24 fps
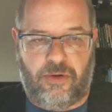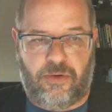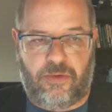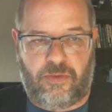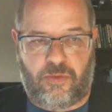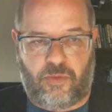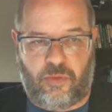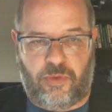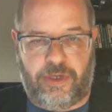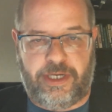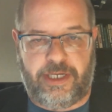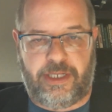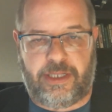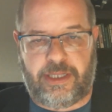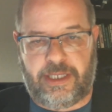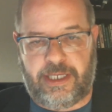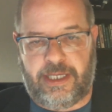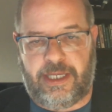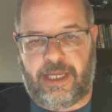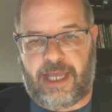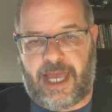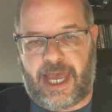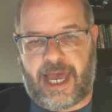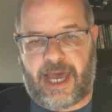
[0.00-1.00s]

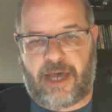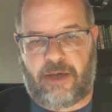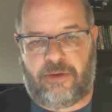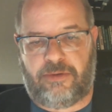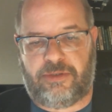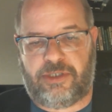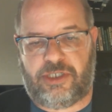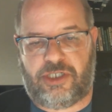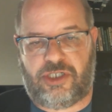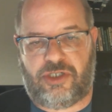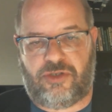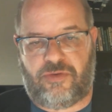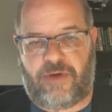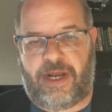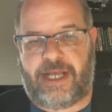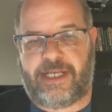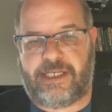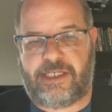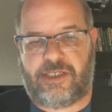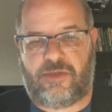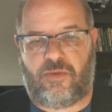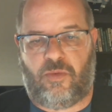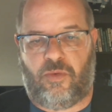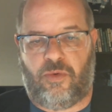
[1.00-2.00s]
really, how
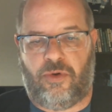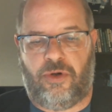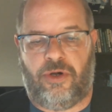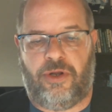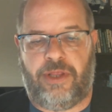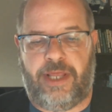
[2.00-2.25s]
stressed were